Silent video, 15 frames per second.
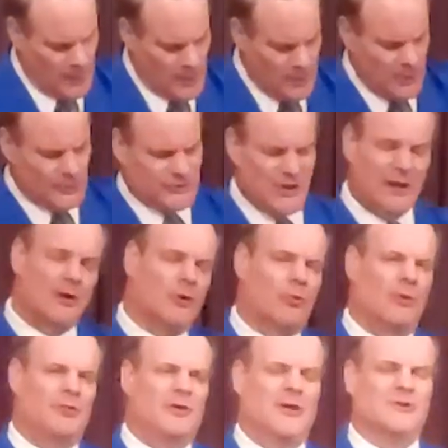You know, 2
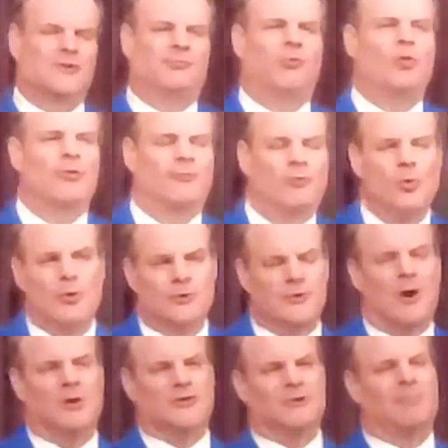Corinthians 4 4
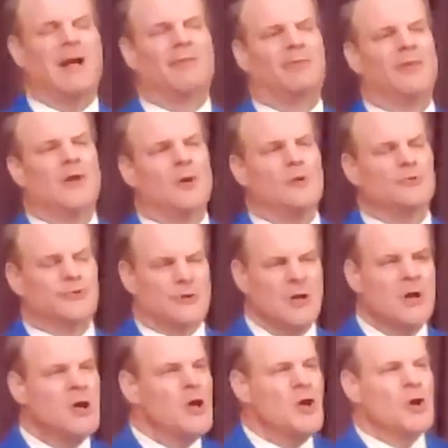talks about those
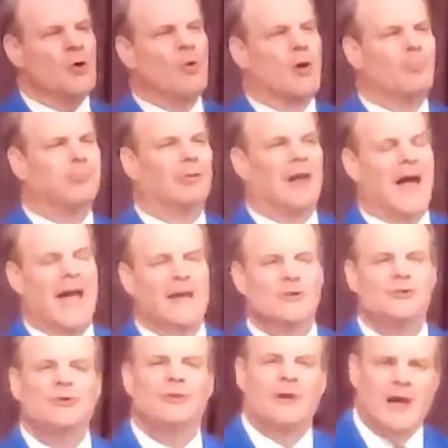who are
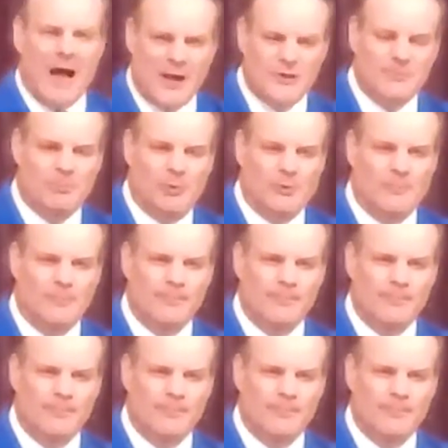blind to the gospel.